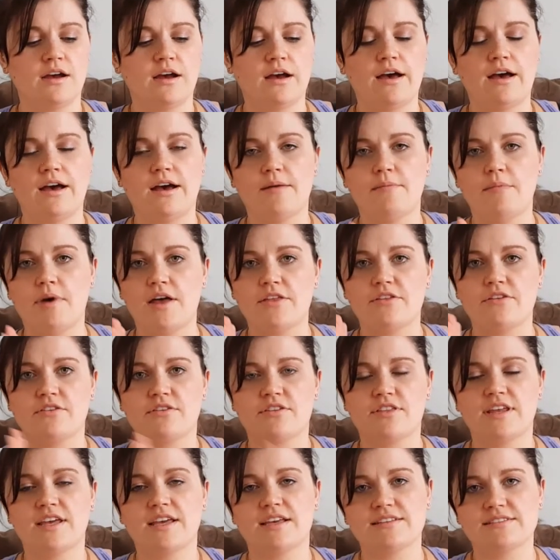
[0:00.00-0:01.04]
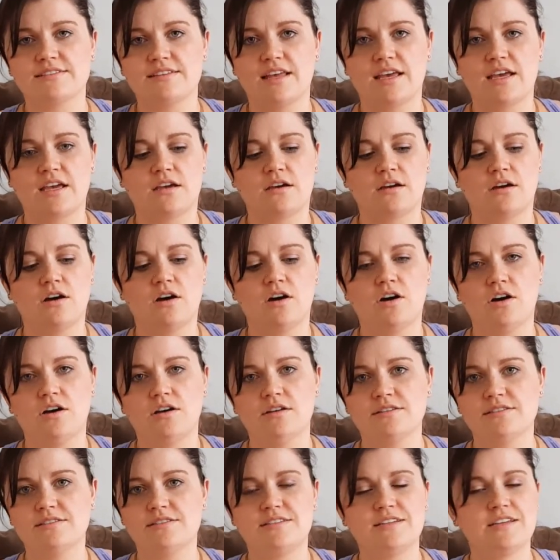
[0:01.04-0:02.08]
um, other things like
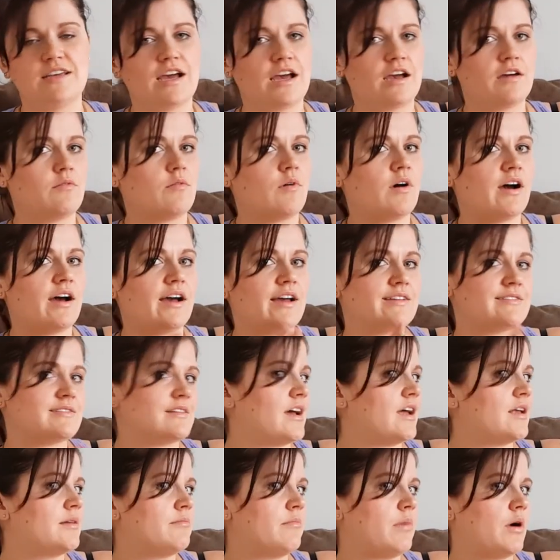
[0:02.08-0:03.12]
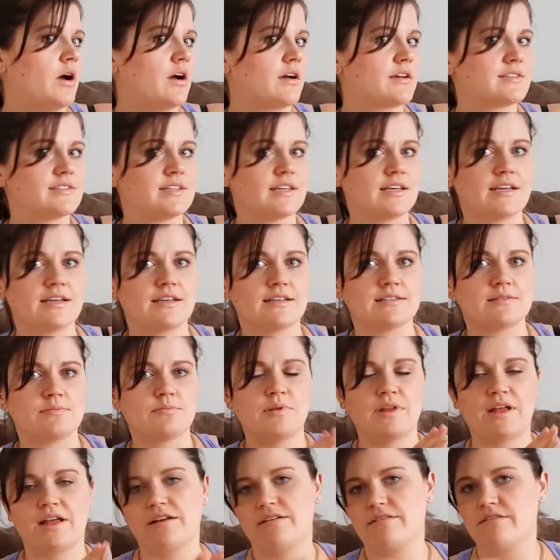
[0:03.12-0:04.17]
hauls, D I Ys, unboxings,
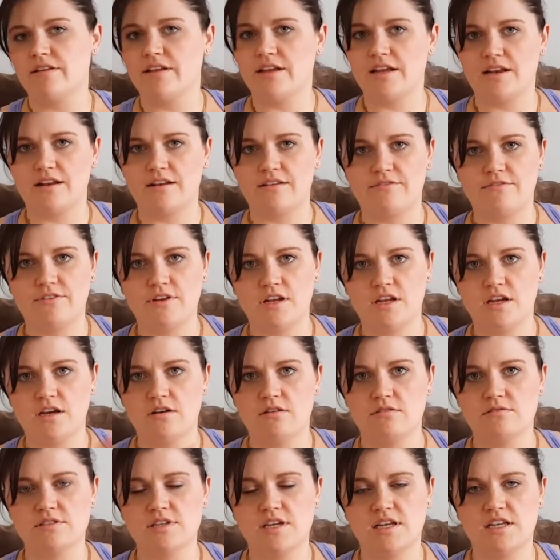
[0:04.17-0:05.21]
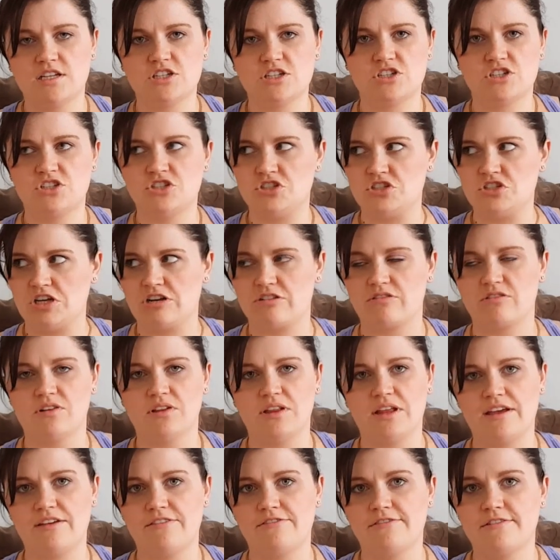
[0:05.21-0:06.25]
planner related videos, and just
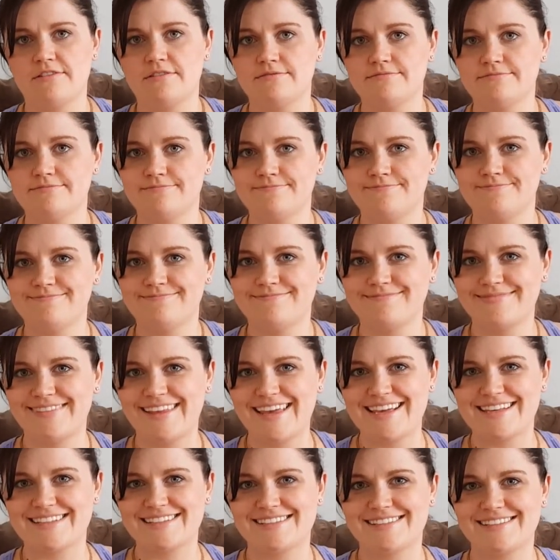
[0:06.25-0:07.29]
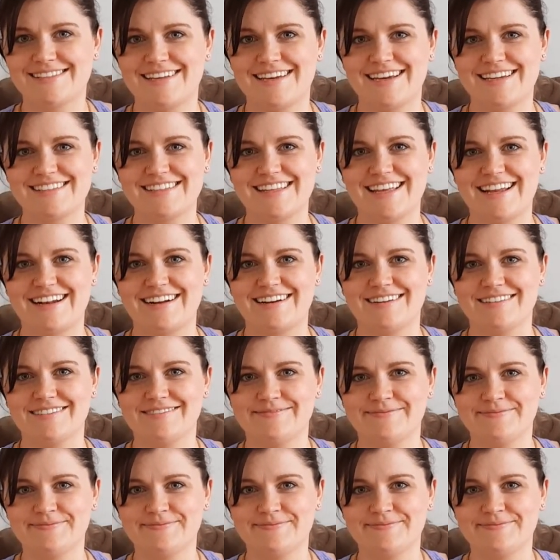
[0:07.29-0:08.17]
general life. Thanks, see you guys later.